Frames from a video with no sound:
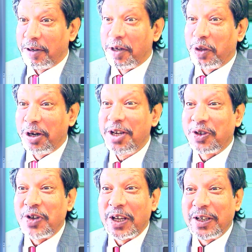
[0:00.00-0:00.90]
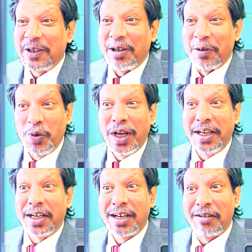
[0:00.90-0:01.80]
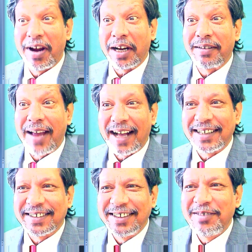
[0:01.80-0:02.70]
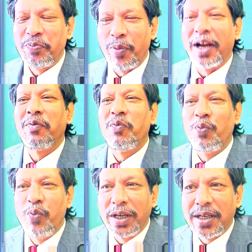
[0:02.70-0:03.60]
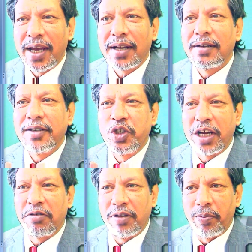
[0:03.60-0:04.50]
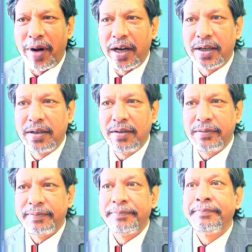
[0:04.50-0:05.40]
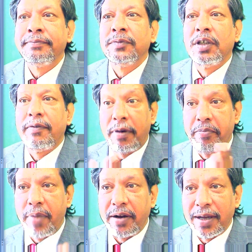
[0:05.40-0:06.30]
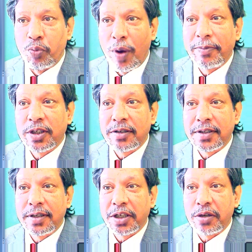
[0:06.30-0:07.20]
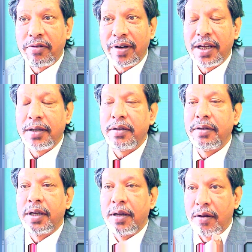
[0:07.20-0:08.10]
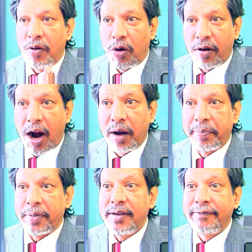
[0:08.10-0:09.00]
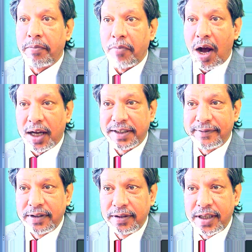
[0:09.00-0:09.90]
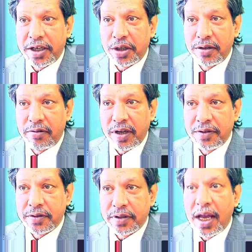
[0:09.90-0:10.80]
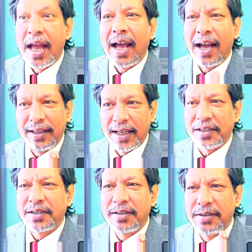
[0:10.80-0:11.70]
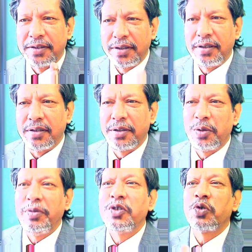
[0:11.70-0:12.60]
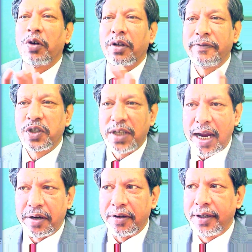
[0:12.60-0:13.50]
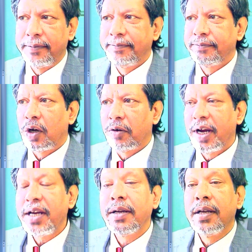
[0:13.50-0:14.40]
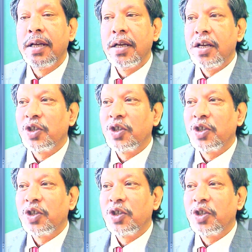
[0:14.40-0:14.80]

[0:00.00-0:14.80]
Well, there is nothing called really correct accent, but we take General American from Merriam-Webster's dictionary or RP from Oxford dictionaries, and that's considered to be sort of standard. All right?